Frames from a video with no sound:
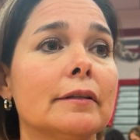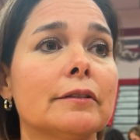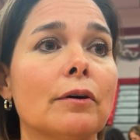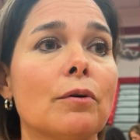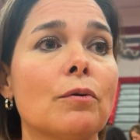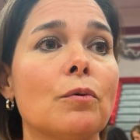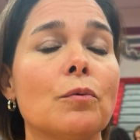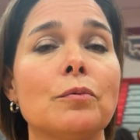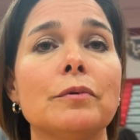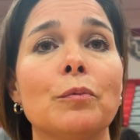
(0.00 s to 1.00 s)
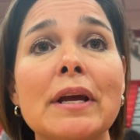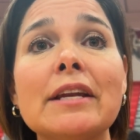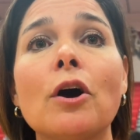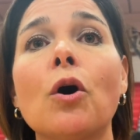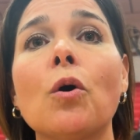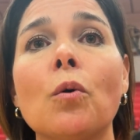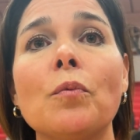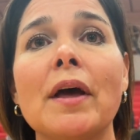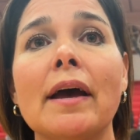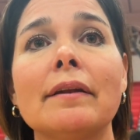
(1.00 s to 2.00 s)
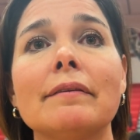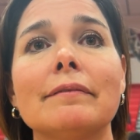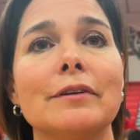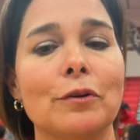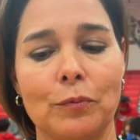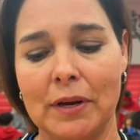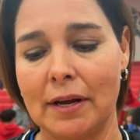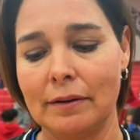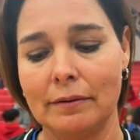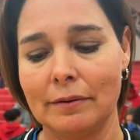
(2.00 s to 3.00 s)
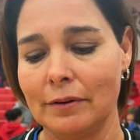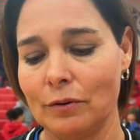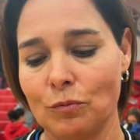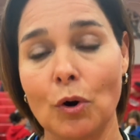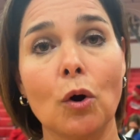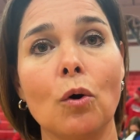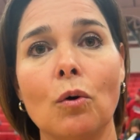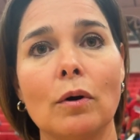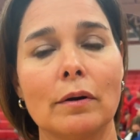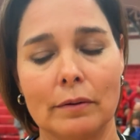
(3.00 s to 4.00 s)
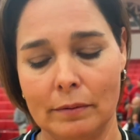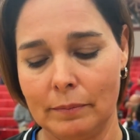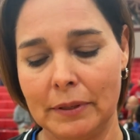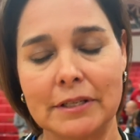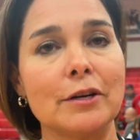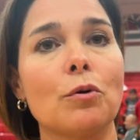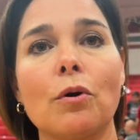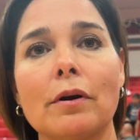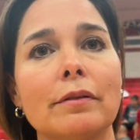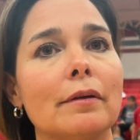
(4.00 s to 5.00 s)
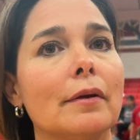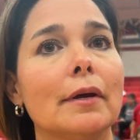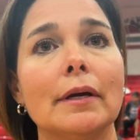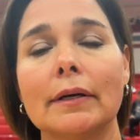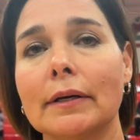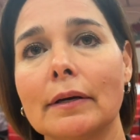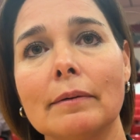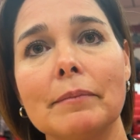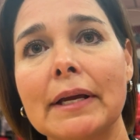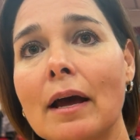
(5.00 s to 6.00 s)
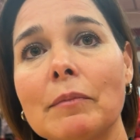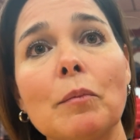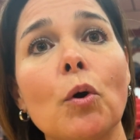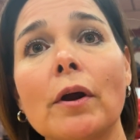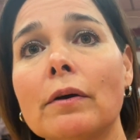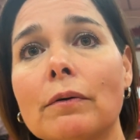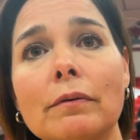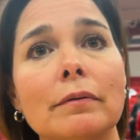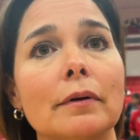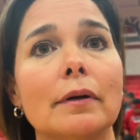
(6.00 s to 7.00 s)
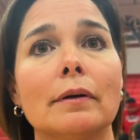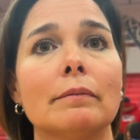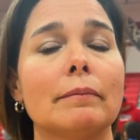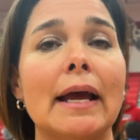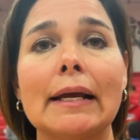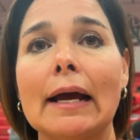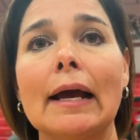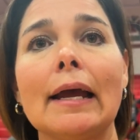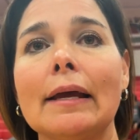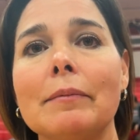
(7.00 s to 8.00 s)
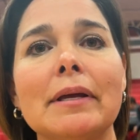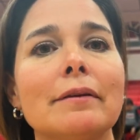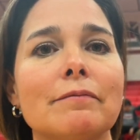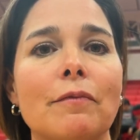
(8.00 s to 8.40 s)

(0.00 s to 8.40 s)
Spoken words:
So we know that, we got, Rowe, Pigeon North, McCall Memorial, Mac High.